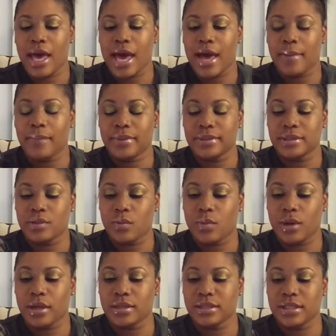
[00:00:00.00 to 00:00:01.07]
happen to
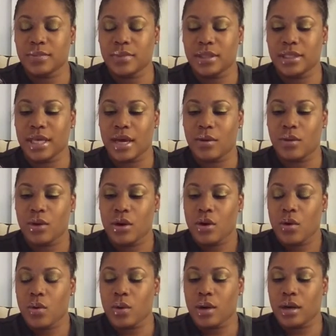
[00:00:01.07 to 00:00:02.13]
wear something that,
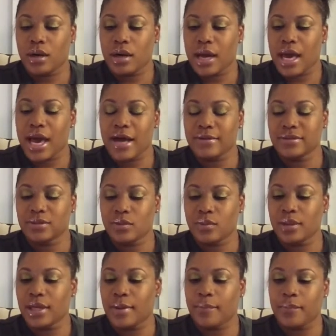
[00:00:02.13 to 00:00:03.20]
or have
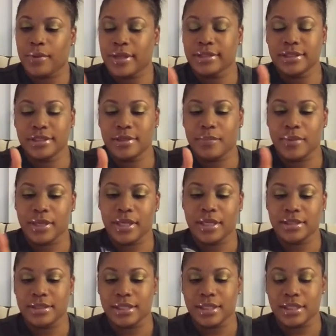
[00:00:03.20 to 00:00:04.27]
someone that presses up
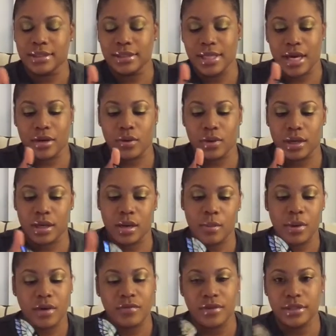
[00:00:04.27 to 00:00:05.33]
against it, it's not going to come off.